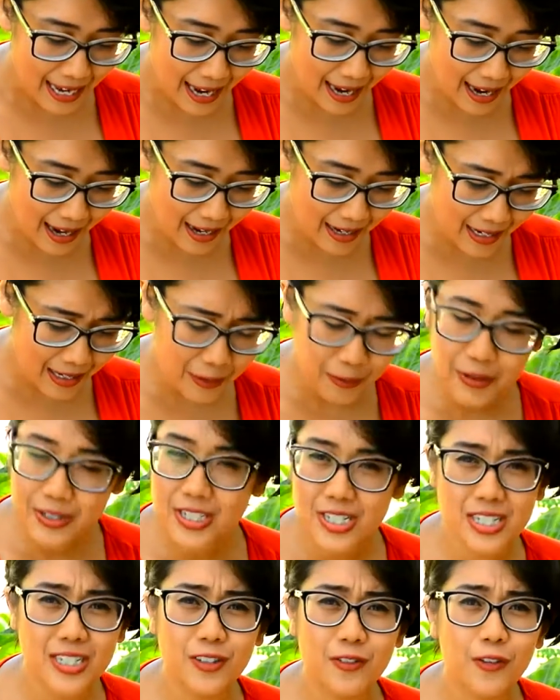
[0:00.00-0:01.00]
And it was
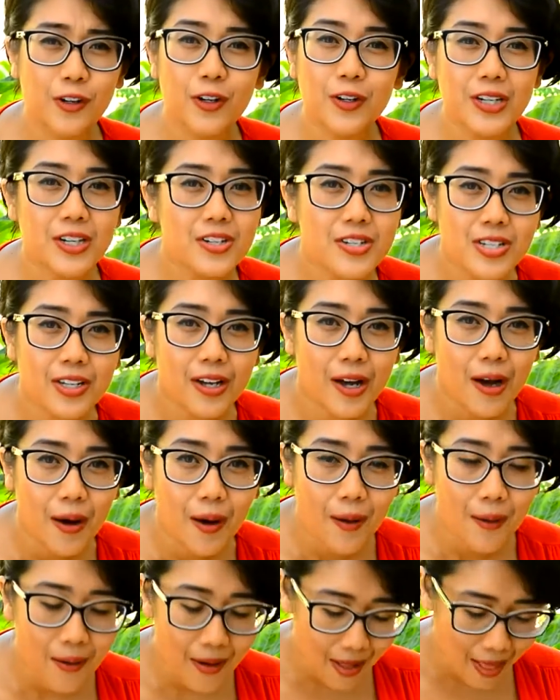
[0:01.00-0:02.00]
just a few years
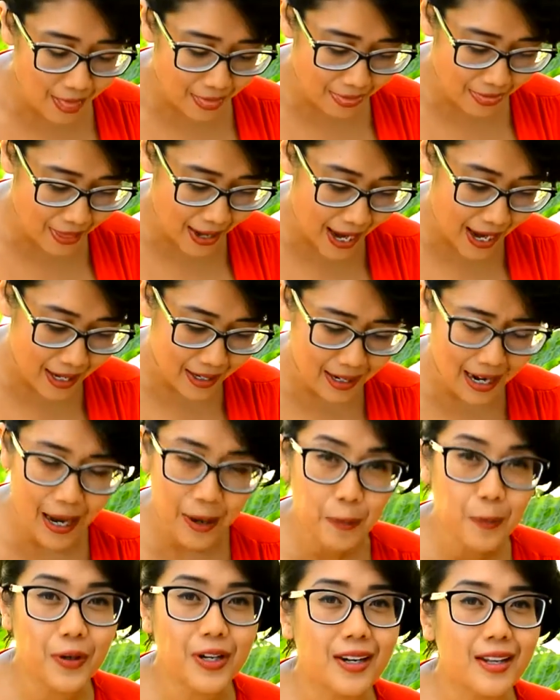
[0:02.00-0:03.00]
ago that
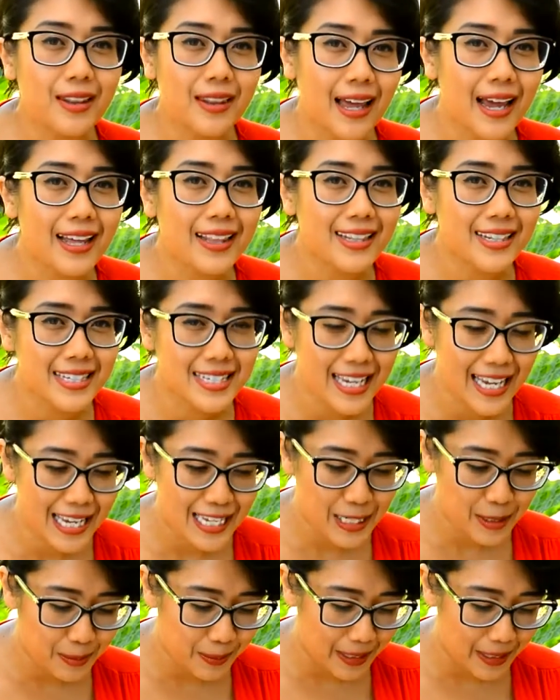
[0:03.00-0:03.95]
I wouldn't like the taste,